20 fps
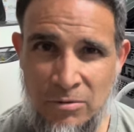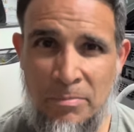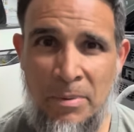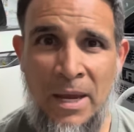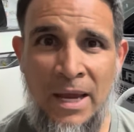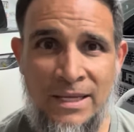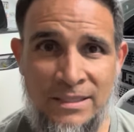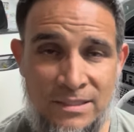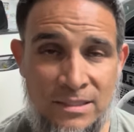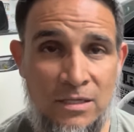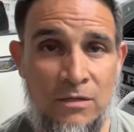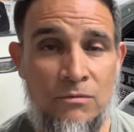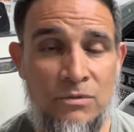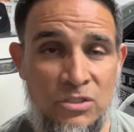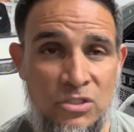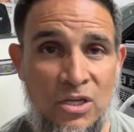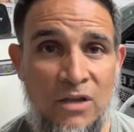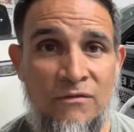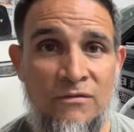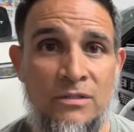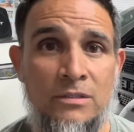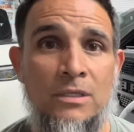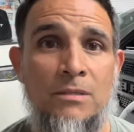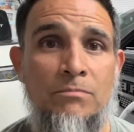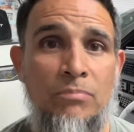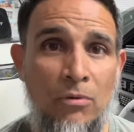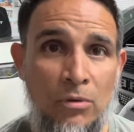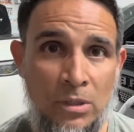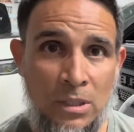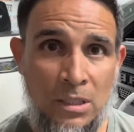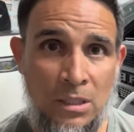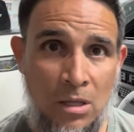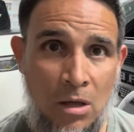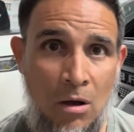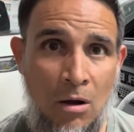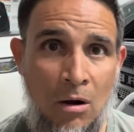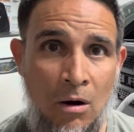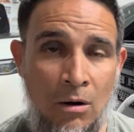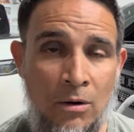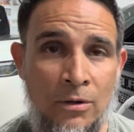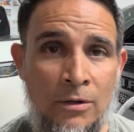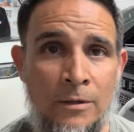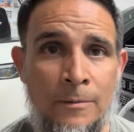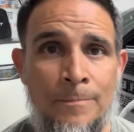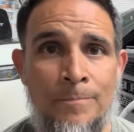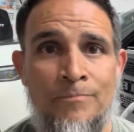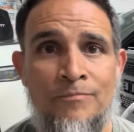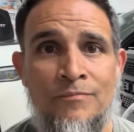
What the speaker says: pants that it was definitely pulling a lot harder,